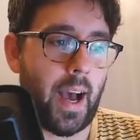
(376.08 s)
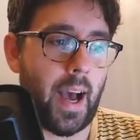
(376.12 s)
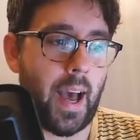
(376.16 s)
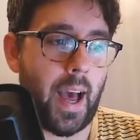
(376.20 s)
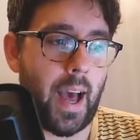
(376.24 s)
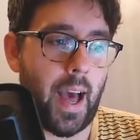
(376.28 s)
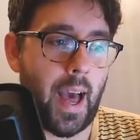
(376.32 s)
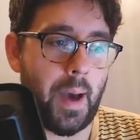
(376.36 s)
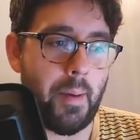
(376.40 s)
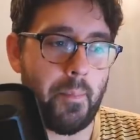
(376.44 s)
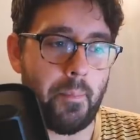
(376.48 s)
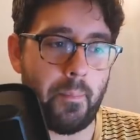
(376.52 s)

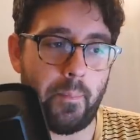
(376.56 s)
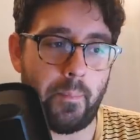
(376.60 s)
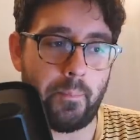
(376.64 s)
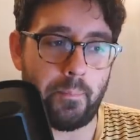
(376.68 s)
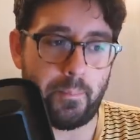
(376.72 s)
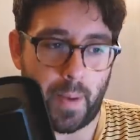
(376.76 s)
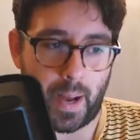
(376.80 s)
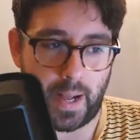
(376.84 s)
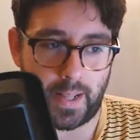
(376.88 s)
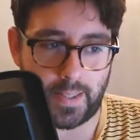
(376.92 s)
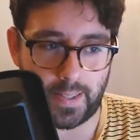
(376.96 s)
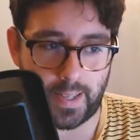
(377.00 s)
um,
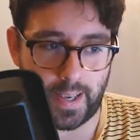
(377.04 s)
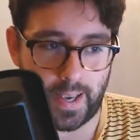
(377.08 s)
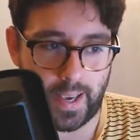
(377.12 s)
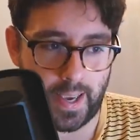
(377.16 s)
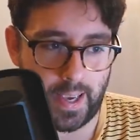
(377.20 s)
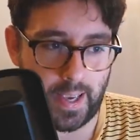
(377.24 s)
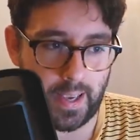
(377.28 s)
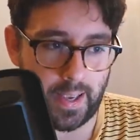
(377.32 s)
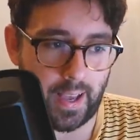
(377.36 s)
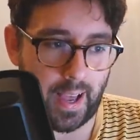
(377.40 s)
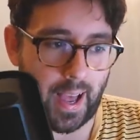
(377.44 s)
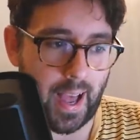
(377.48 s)

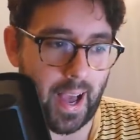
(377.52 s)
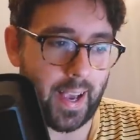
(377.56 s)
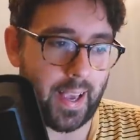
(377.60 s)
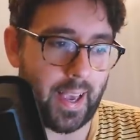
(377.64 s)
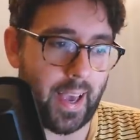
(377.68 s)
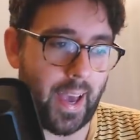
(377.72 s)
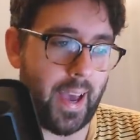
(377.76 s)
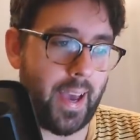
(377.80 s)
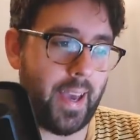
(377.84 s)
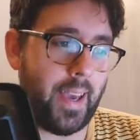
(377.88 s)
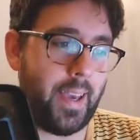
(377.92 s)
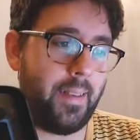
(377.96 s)
Bette,
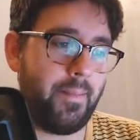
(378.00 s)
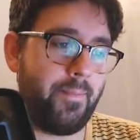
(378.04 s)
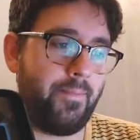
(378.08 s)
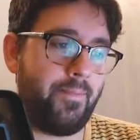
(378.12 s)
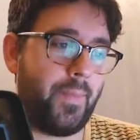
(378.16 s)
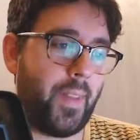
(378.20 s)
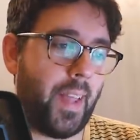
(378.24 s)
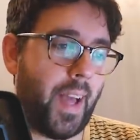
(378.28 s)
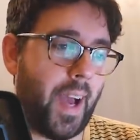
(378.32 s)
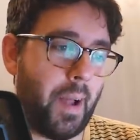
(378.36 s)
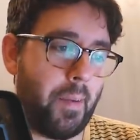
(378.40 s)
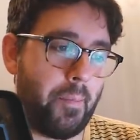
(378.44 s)
Ake,
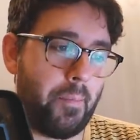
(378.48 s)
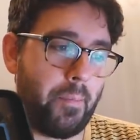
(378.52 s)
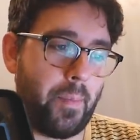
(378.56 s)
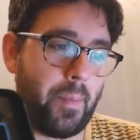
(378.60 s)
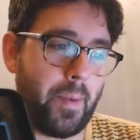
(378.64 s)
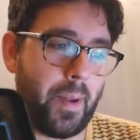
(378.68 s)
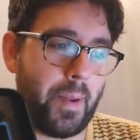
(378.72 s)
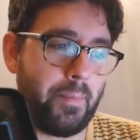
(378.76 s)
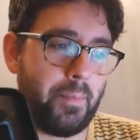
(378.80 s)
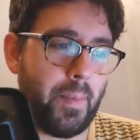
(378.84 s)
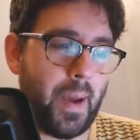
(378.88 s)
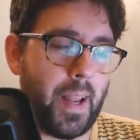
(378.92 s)
and
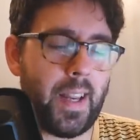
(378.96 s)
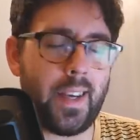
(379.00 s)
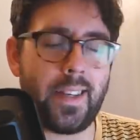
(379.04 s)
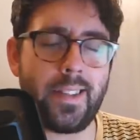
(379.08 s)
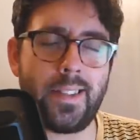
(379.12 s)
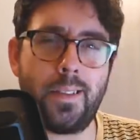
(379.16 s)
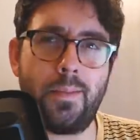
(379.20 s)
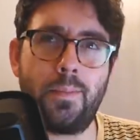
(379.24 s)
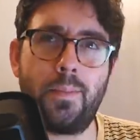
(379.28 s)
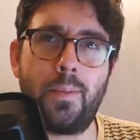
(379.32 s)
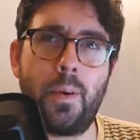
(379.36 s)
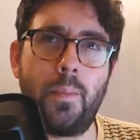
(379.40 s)
mainly
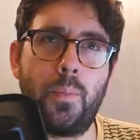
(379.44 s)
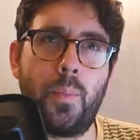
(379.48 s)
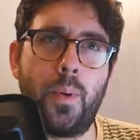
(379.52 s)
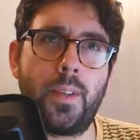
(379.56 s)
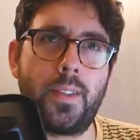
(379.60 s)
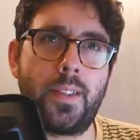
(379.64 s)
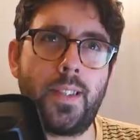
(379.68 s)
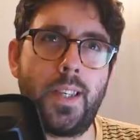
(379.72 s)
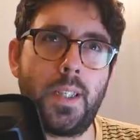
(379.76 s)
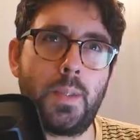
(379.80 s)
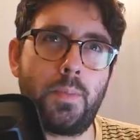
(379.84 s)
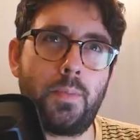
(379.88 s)
because of
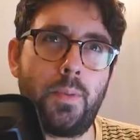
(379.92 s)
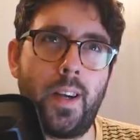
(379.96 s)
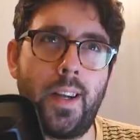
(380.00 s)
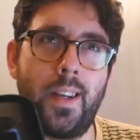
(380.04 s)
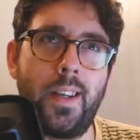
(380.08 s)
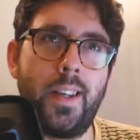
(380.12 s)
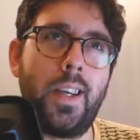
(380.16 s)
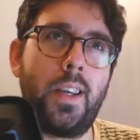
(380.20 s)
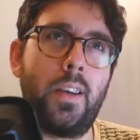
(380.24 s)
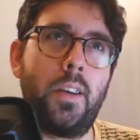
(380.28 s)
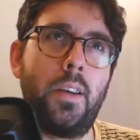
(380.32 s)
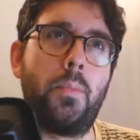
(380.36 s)
Wilson
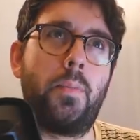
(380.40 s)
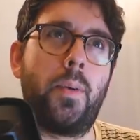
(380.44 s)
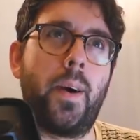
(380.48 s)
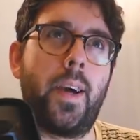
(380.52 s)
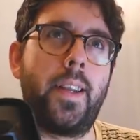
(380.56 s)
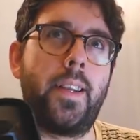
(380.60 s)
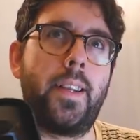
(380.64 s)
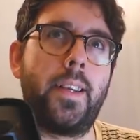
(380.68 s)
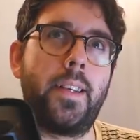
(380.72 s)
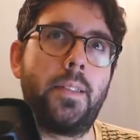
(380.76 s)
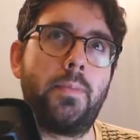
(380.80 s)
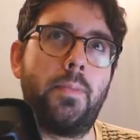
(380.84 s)
Esbrand, he could have
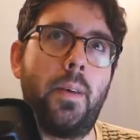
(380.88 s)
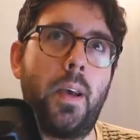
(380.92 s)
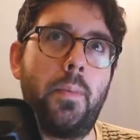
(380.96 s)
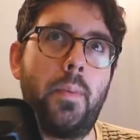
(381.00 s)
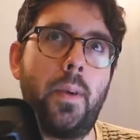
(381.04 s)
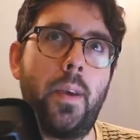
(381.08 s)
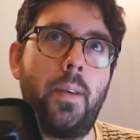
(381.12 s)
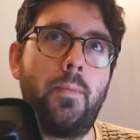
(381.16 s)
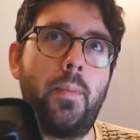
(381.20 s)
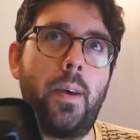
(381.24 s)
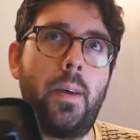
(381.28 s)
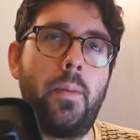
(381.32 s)
played this
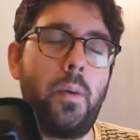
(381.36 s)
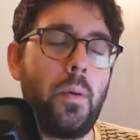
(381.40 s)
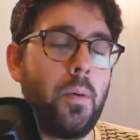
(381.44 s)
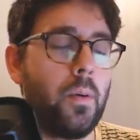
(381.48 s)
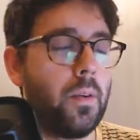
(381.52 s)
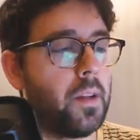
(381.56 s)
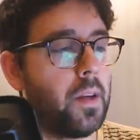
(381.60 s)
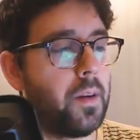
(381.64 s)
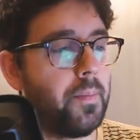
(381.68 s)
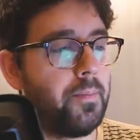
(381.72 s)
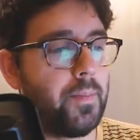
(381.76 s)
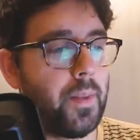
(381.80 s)
maybe. Maybe he
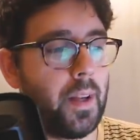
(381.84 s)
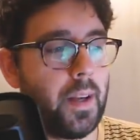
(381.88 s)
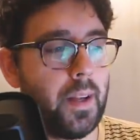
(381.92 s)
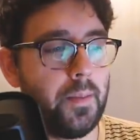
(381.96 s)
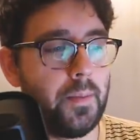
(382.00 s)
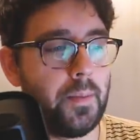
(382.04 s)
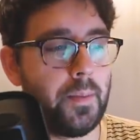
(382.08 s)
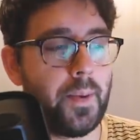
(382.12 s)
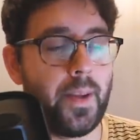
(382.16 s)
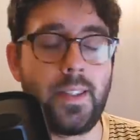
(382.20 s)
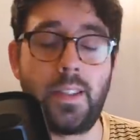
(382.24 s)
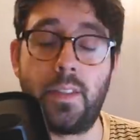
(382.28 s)
will do.
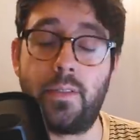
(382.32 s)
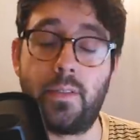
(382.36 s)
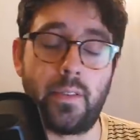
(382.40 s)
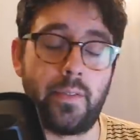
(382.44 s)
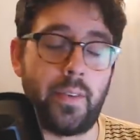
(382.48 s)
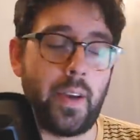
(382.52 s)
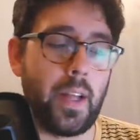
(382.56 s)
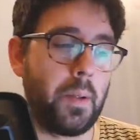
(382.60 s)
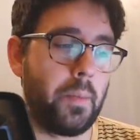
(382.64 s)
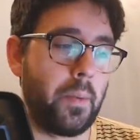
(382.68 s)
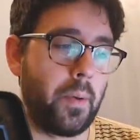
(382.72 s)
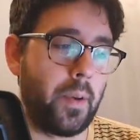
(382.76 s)
It depends if he's
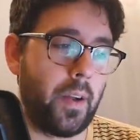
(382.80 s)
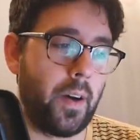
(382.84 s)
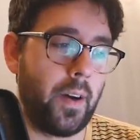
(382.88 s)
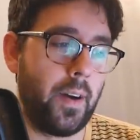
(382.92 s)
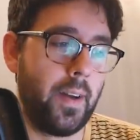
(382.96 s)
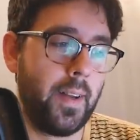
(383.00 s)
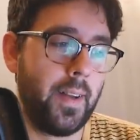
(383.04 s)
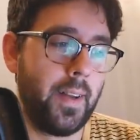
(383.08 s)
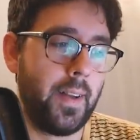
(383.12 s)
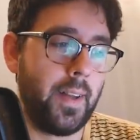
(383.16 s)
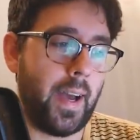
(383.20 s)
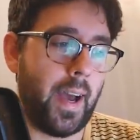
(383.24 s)
available or not.
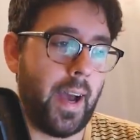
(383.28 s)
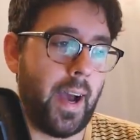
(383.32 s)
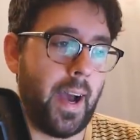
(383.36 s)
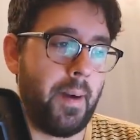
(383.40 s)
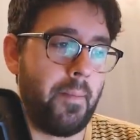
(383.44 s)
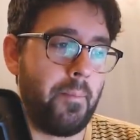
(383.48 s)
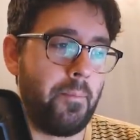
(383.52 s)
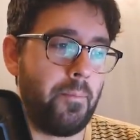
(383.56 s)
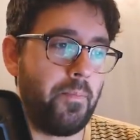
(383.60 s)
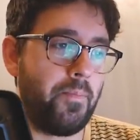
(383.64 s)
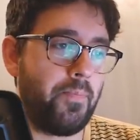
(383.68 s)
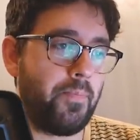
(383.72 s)

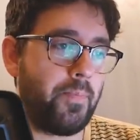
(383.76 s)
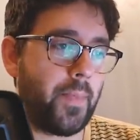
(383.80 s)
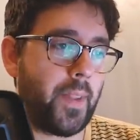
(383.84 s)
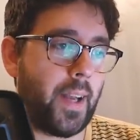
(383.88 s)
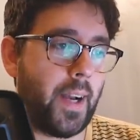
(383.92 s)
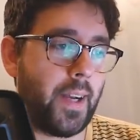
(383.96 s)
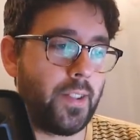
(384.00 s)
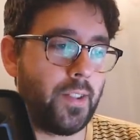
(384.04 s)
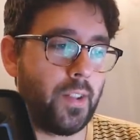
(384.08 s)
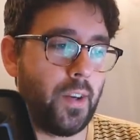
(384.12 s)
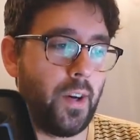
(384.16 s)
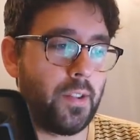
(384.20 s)
Um,
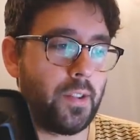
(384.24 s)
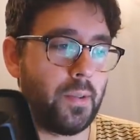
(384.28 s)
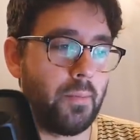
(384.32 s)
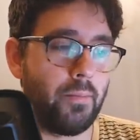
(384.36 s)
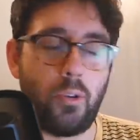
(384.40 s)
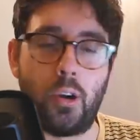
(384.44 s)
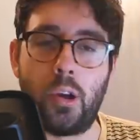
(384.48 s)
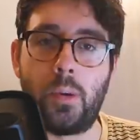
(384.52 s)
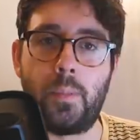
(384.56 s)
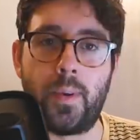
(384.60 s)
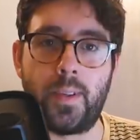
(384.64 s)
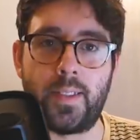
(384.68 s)
I saw
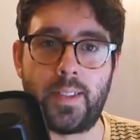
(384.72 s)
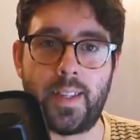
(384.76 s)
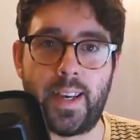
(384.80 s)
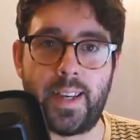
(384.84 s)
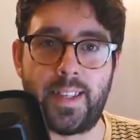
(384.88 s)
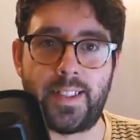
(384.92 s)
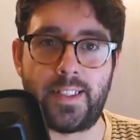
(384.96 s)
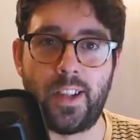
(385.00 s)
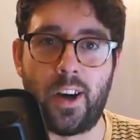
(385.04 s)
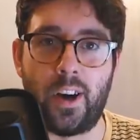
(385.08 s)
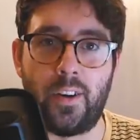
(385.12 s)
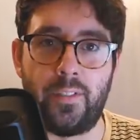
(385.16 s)
some rumours that
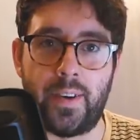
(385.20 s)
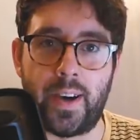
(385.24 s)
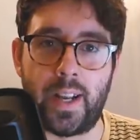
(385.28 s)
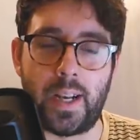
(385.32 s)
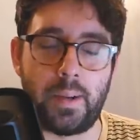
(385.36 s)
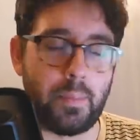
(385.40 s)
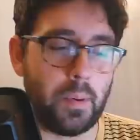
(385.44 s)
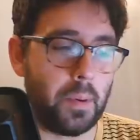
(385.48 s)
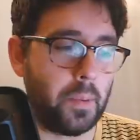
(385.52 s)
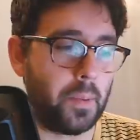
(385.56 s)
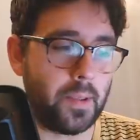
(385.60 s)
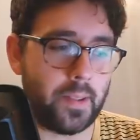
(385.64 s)
he's not
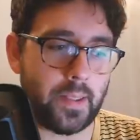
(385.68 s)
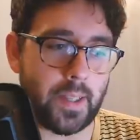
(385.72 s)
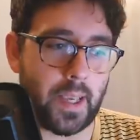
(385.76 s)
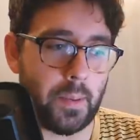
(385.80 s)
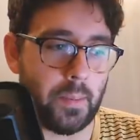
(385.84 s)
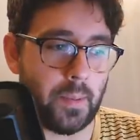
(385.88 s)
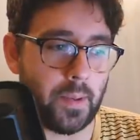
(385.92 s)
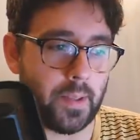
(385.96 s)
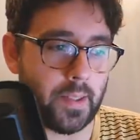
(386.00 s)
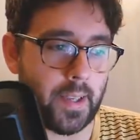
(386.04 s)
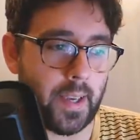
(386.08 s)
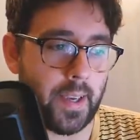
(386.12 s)
available. We'll see.
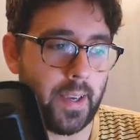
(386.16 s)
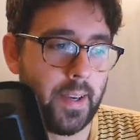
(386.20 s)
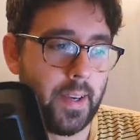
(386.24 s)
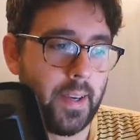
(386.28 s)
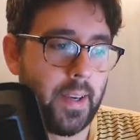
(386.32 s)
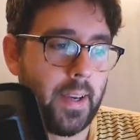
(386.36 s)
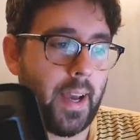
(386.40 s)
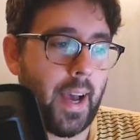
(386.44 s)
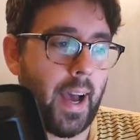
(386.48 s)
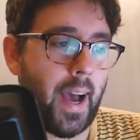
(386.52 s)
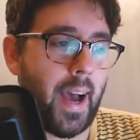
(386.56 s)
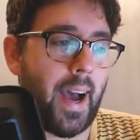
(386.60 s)
We'll see.
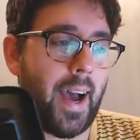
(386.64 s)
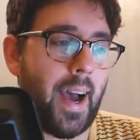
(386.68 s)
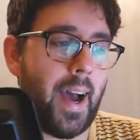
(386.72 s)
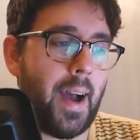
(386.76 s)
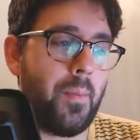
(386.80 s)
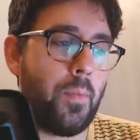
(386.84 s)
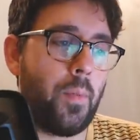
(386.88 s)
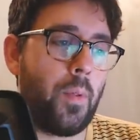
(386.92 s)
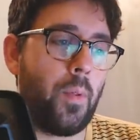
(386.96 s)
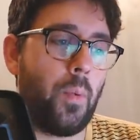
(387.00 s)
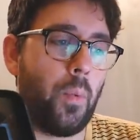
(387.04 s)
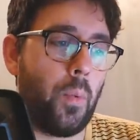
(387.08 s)

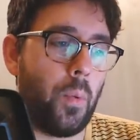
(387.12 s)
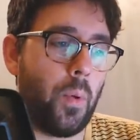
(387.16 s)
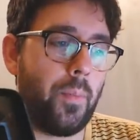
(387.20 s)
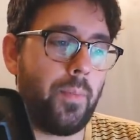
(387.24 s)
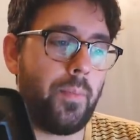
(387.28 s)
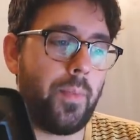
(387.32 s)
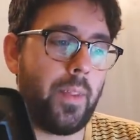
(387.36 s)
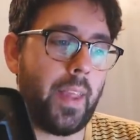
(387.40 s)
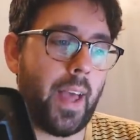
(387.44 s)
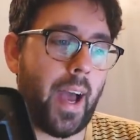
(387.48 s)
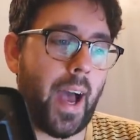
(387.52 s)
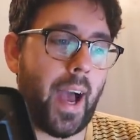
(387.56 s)
Um,
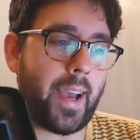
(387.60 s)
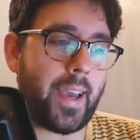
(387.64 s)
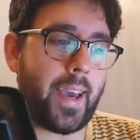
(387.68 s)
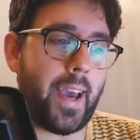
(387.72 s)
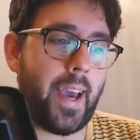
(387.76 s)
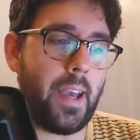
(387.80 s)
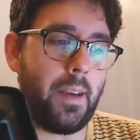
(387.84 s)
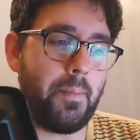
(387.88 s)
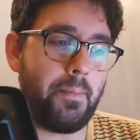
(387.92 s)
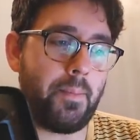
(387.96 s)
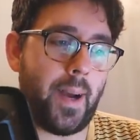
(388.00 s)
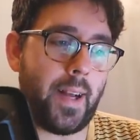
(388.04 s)
Ake
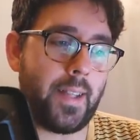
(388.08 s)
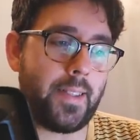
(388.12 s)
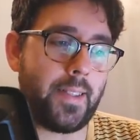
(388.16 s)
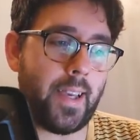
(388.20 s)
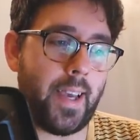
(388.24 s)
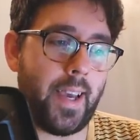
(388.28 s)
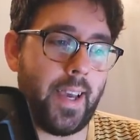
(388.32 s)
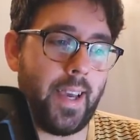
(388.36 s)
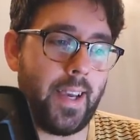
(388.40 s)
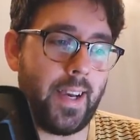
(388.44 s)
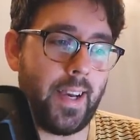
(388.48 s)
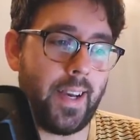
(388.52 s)
and
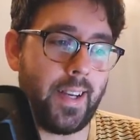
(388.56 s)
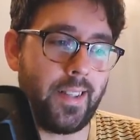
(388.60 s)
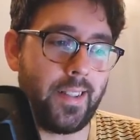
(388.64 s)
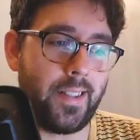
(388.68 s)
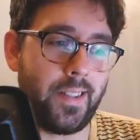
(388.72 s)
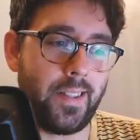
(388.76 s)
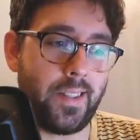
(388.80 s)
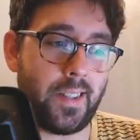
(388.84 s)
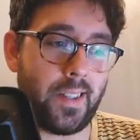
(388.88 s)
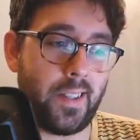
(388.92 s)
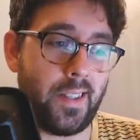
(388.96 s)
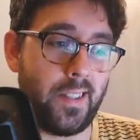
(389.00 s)
Bette
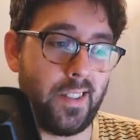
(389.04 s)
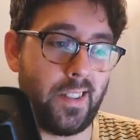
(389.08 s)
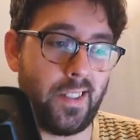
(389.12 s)
and